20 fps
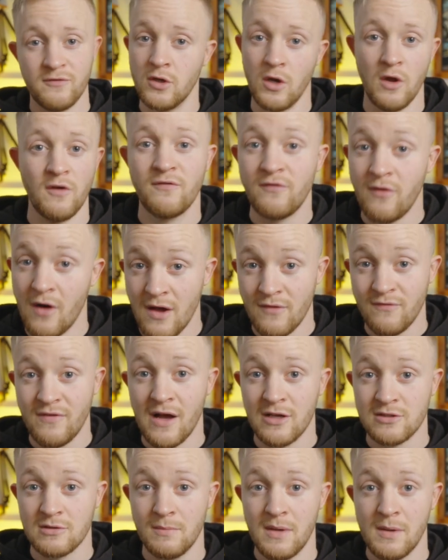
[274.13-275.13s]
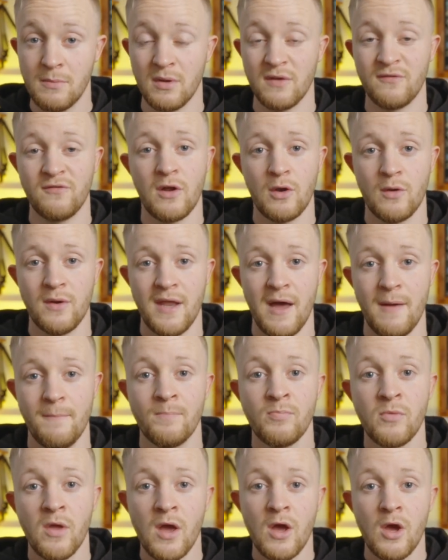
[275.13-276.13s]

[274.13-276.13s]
you know, 5,000 people are following them.